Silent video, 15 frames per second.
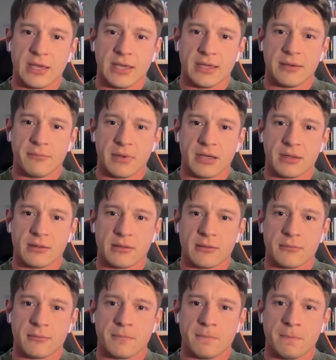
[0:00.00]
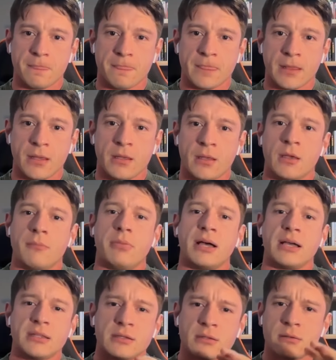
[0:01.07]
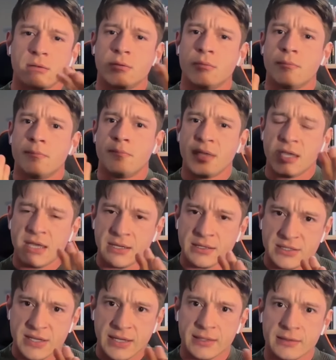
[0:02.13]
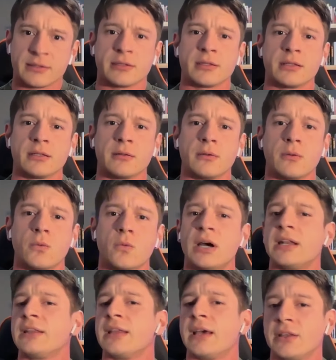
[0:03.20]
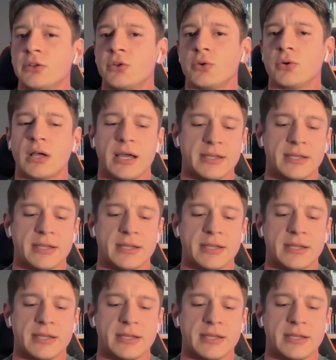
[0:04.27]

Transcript: 2K a month. But being gentle, what did I do?